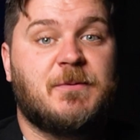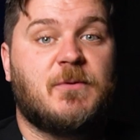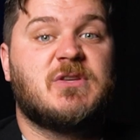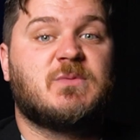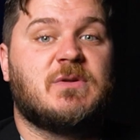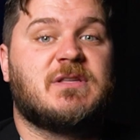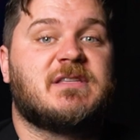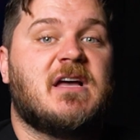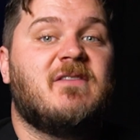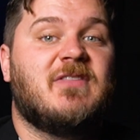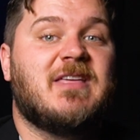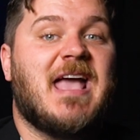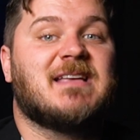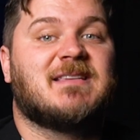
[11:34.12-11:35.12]
boots would serve
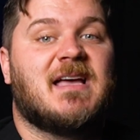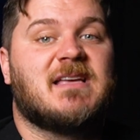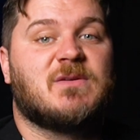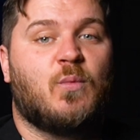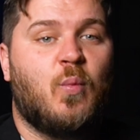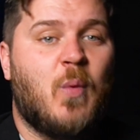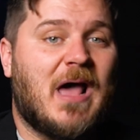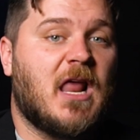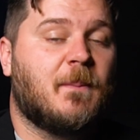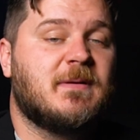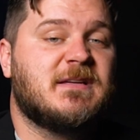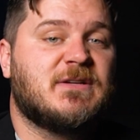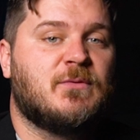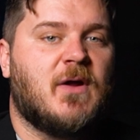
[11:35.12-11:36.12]
the SS well up
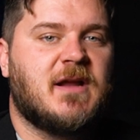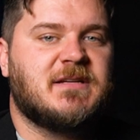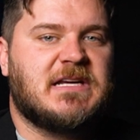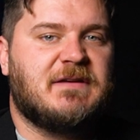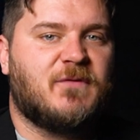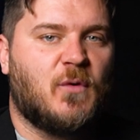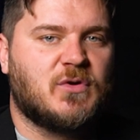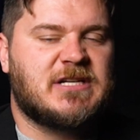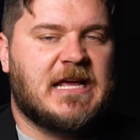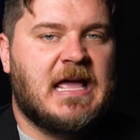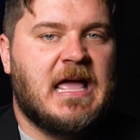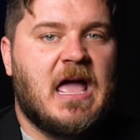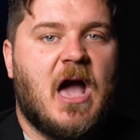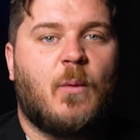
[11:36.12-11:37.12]
until
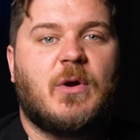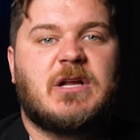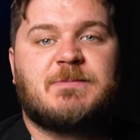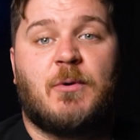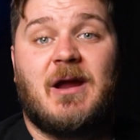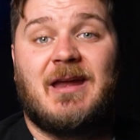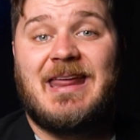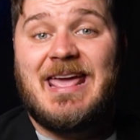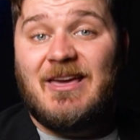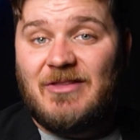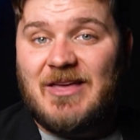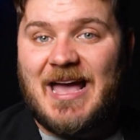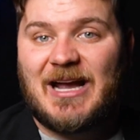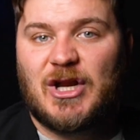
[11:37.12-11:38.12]
1940, at which point
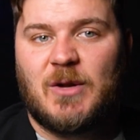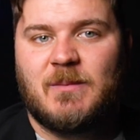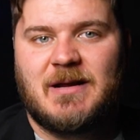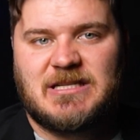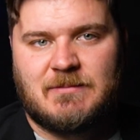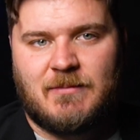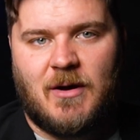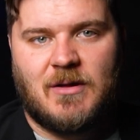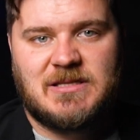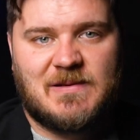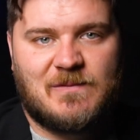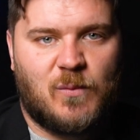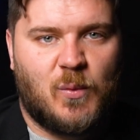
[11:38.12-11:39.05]
the economic demands of